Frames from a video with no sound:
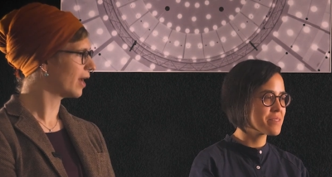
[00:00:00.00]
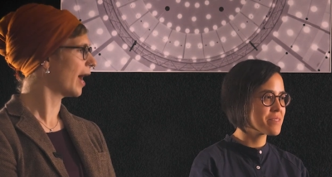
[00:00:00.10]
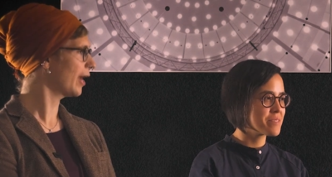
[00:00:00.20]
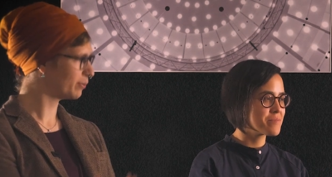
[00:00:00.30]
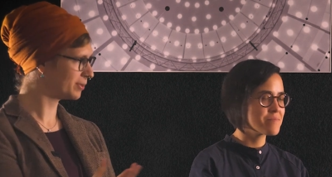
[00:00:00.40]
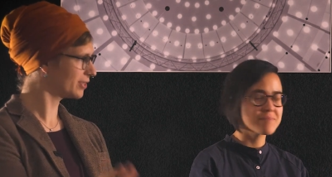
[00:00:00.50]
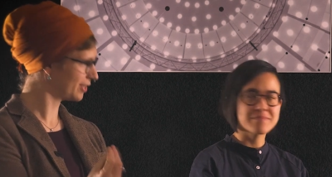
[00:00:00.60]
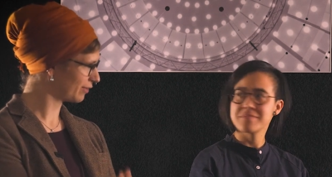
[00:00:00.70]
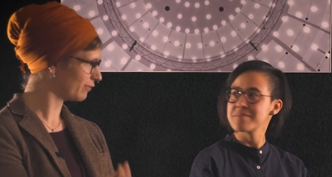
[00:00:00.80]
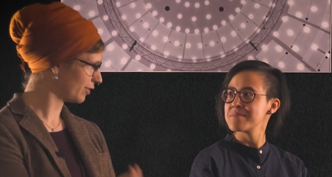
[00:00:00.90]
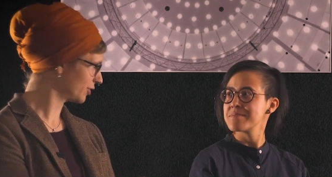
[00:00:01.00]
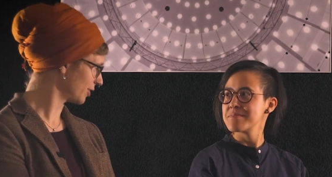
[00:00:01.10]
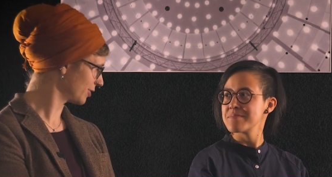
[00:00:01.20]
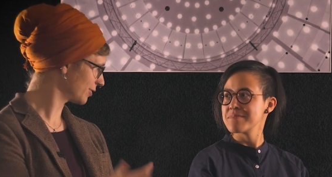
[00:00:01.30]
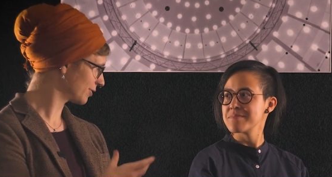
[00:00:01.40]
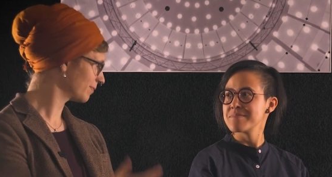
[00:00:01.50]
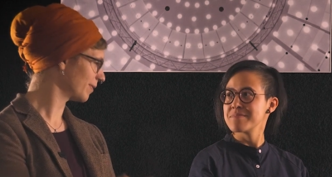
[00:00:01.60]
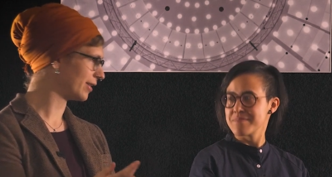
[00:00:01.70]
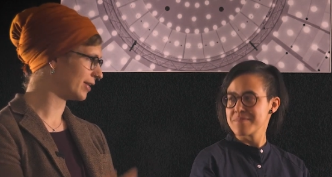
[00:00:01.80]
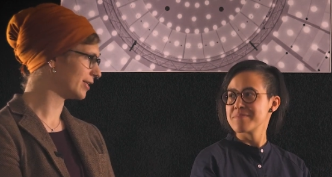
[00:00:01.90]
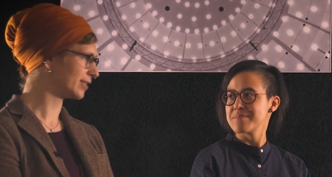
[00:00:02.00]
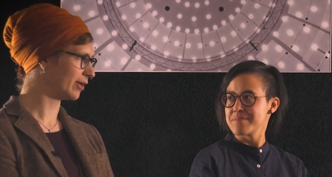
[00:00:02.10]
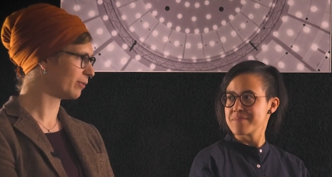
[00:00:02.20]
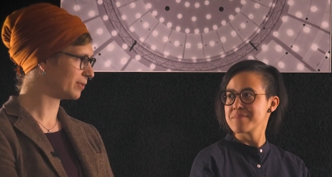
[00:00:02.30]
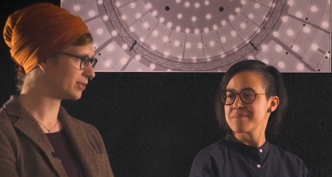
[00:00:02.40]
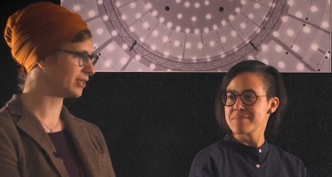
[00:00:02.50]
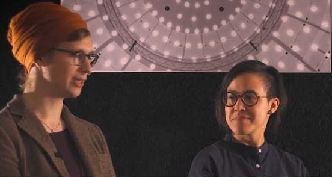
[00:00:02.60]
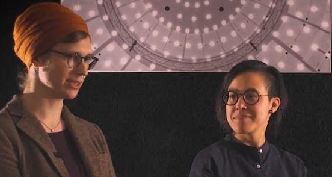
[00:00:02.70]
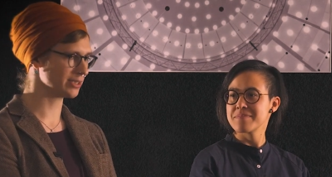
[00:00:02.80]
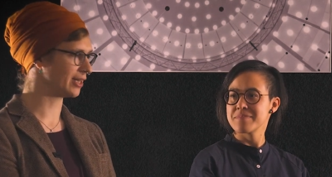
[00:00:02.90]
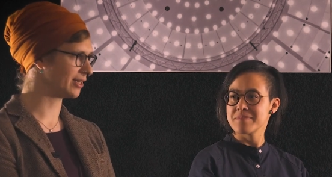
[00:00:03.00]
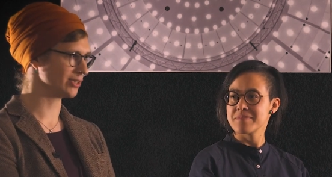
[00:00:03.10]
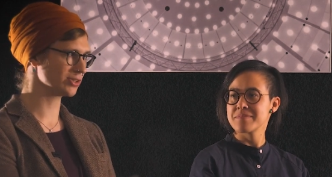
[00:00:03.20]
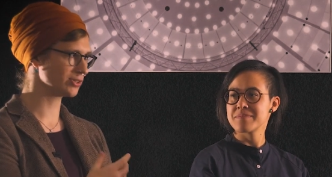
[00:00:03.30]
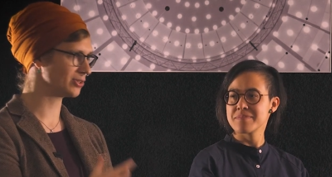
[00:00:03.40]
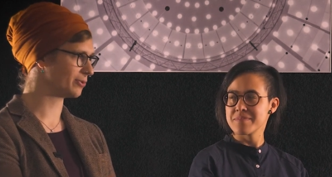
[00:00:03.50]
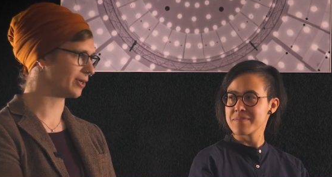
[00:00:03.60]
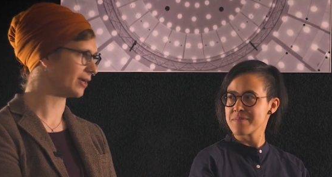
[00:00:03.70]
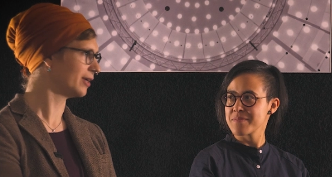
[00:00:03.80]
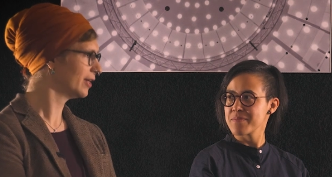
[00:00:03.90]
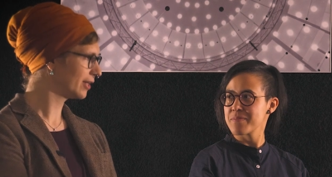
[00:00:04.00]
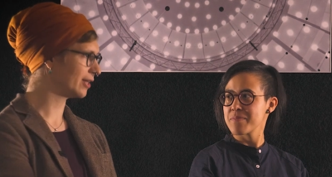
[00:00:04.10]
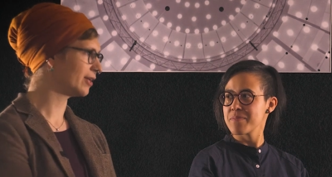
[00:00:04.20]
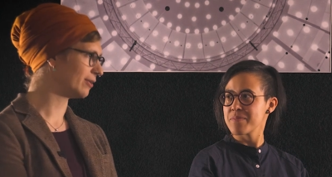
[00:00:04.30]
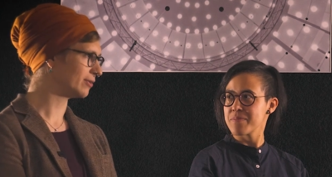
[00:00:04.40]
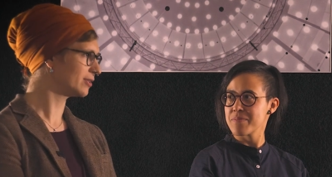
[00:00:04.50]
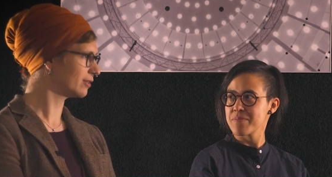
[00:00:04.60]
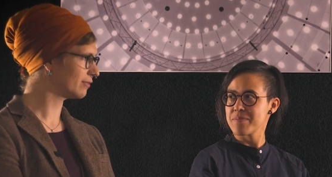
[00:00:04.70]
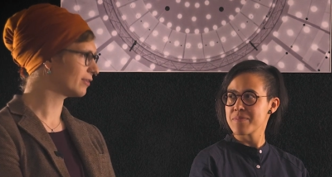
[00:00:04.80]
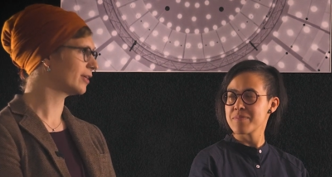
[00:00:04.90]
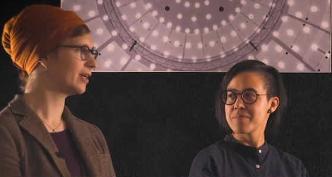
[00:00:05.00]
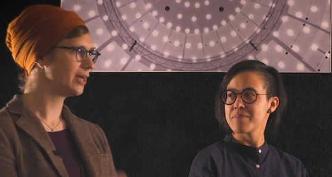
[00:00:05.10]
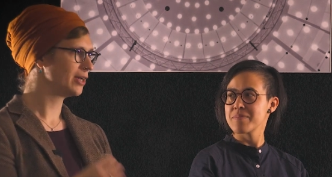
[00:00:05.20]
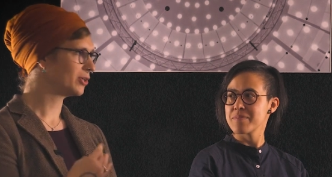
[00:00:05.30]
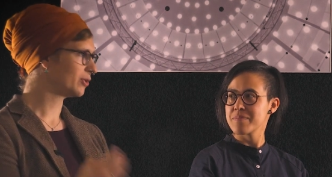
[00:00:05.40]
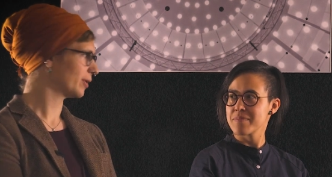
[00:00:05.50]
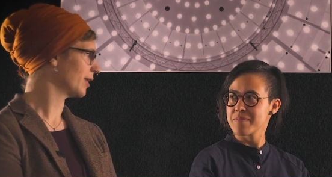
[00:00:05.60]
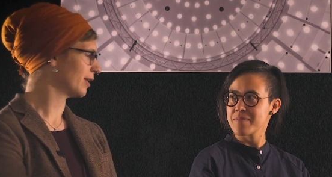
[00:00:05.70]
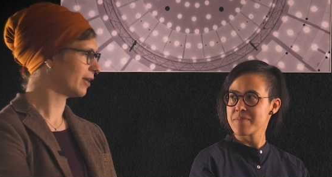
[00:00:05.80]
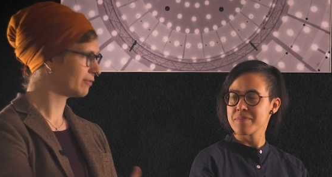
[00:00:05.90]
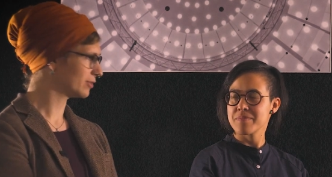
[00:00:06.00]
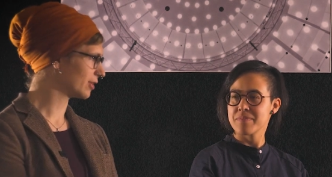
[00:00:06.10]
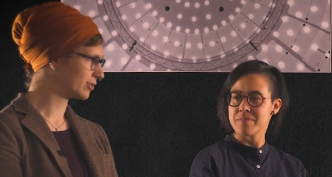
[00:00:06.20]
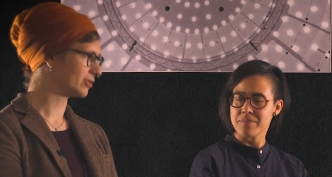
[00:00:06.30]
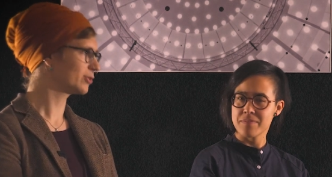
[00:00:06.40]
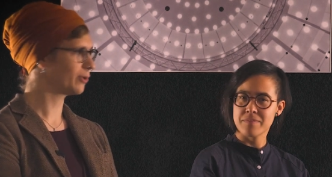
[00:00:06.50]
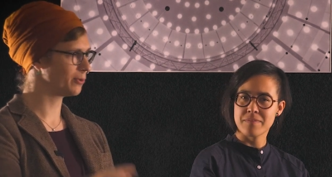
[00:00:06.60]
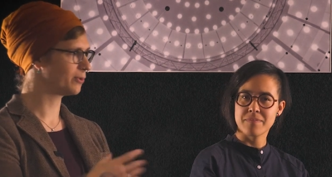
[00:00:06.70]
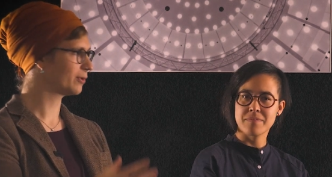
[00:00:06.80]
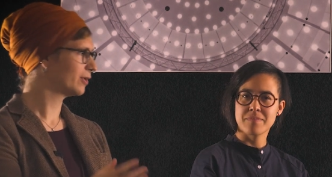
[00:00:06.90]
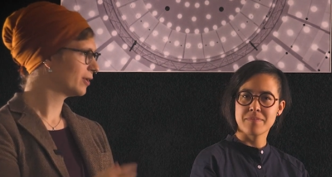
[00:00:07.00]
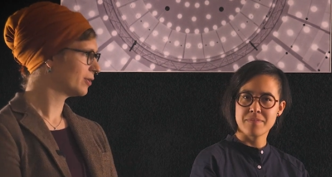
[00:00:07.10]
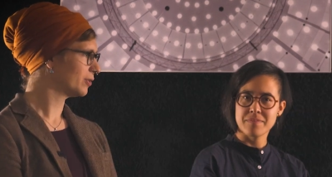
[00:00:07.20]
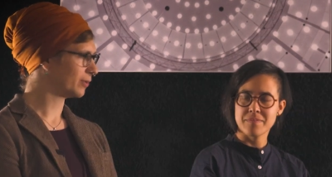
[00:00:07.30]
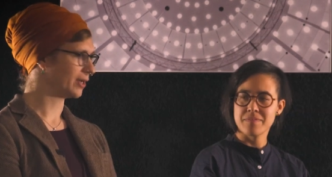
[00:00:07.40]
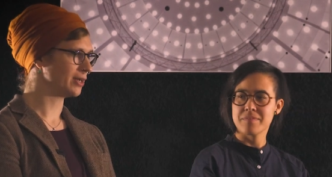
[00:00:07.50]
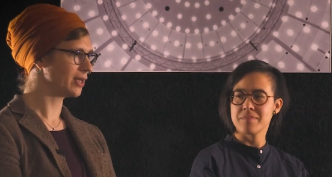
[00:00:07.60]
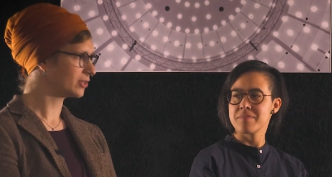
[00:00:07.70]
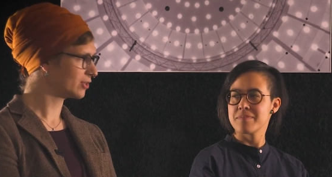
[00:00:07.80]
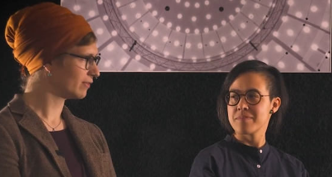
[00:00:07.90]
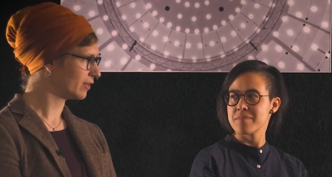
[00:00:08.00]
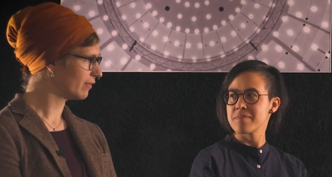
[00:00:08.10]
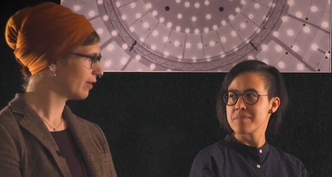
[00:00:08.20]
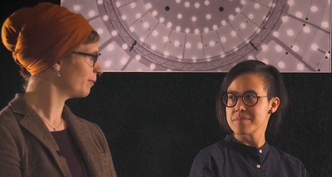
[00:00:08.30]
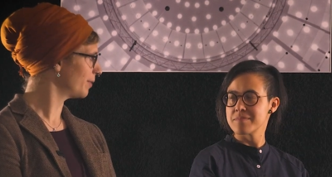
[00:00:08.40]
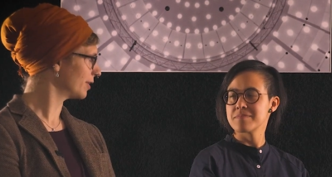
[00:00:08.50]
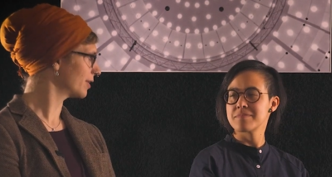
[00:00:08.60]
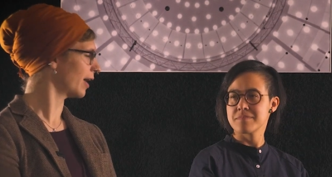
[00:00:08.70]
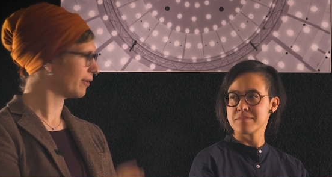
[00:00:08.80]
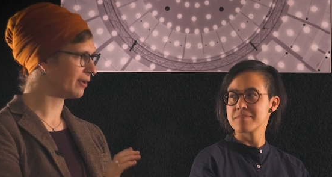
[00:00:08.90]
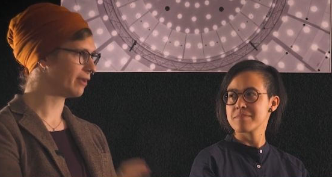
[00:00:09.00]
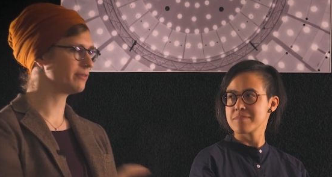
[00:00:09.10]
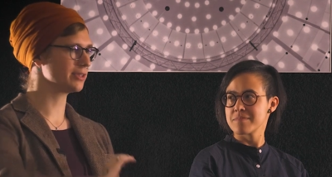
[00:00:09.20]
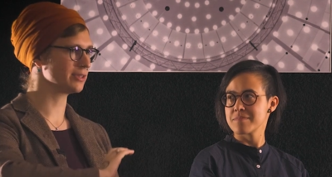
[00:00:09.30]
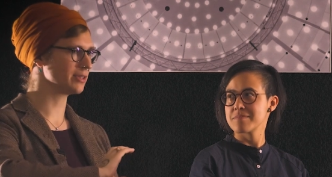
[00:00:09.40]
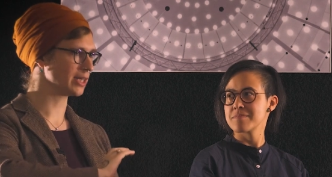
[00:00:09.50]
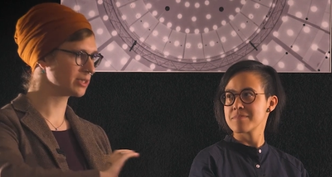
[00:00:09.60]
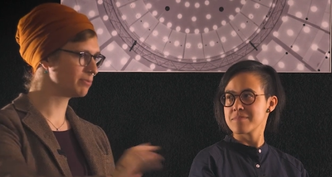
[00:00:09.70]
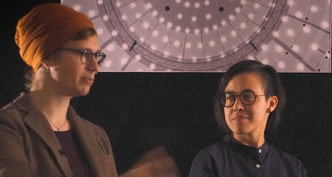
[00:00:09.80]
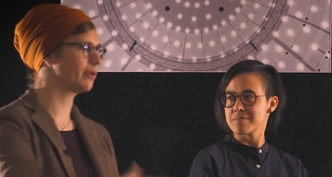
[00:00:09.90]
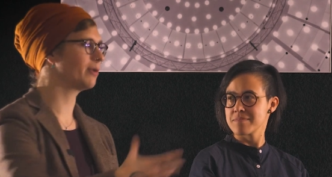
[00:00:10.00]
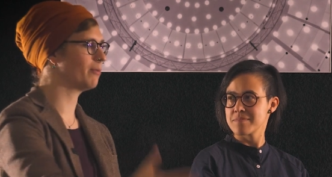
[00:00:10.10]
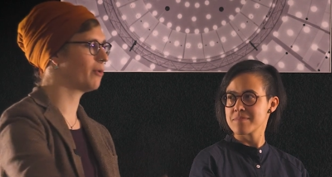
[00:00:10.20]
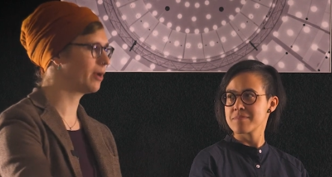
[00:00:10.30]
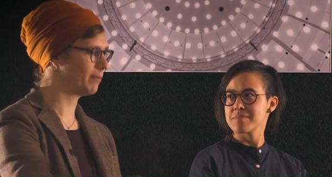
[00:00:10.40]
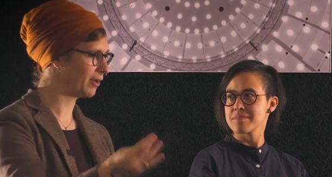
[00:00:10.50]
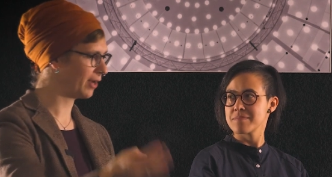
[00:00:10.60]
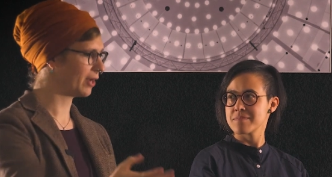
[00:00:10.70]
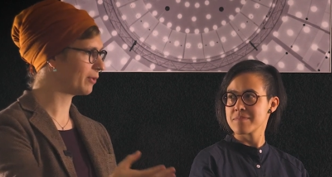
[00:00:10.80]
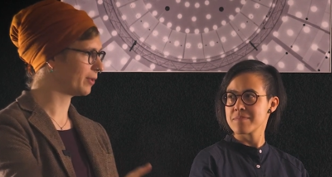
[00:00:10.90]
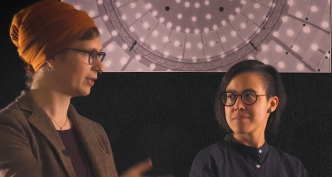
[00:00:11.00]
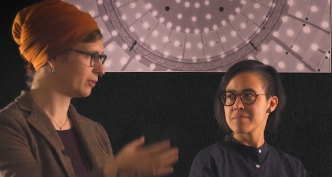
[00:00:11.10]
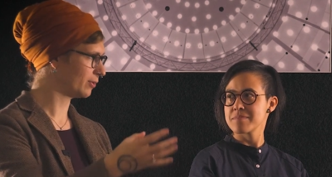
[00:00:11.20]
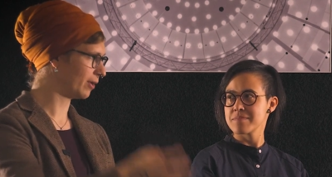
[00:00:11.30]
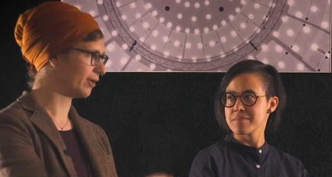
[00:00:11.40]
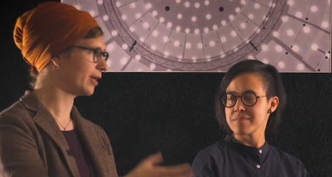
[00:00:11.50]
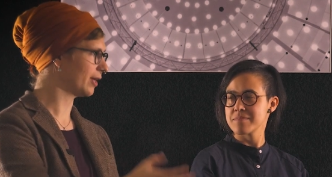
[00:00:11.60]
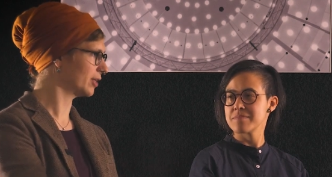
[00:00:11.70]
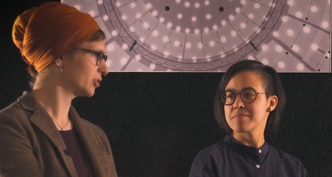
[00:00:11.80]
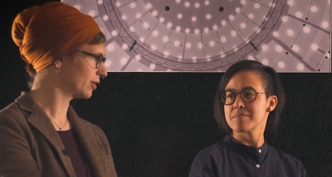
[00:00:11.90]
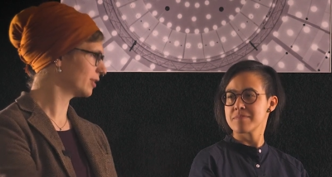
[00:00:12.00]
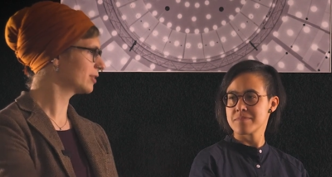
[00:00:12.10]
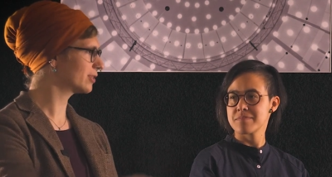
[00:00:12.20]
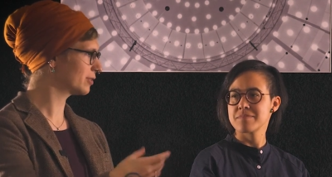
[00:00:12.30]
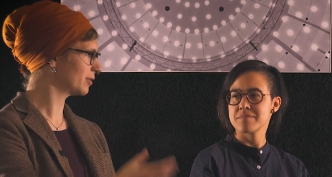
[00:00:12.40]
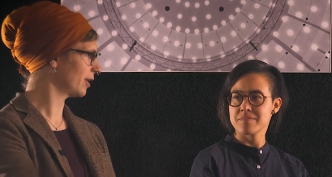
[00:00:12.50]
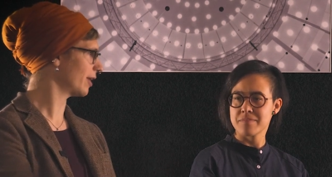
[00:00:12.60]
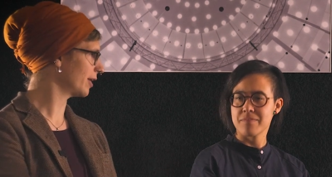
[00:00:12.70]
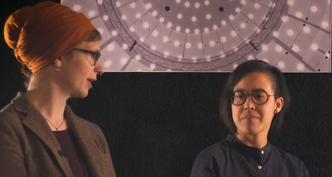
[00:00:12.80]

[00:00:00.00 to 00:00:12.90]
Speaker 1: I hope to see convergence in these. I hope to see data scientists doing continuous delivery, doing infrastructure as code, doing test-driven development. I would love to explore more about how do we do quality assurance in our